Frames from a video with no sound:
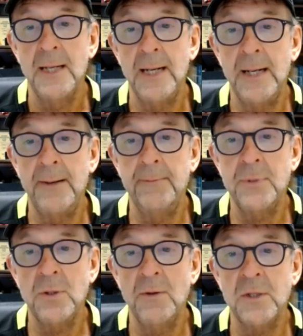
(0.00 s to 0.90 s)
Um,
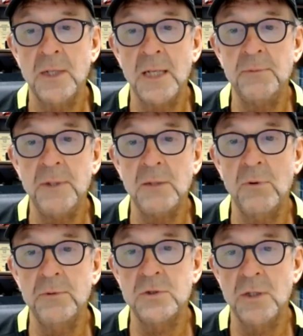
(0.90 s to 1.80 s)
so, so that's basically
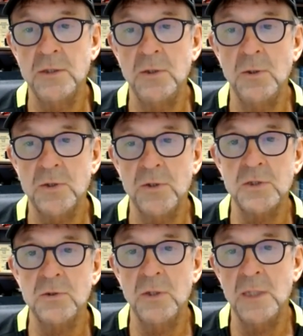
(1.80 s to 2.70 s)
what we try to do,
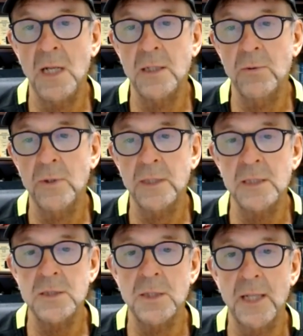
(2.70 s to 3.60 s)
structure it not, so it's
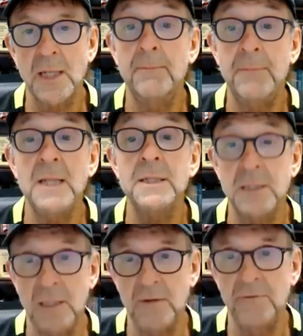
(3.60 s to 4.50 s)
not just like a best
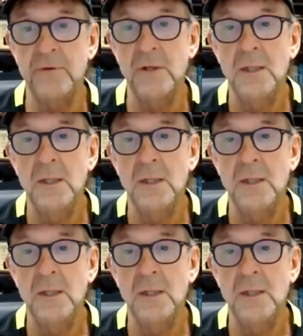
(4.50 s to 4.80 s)
of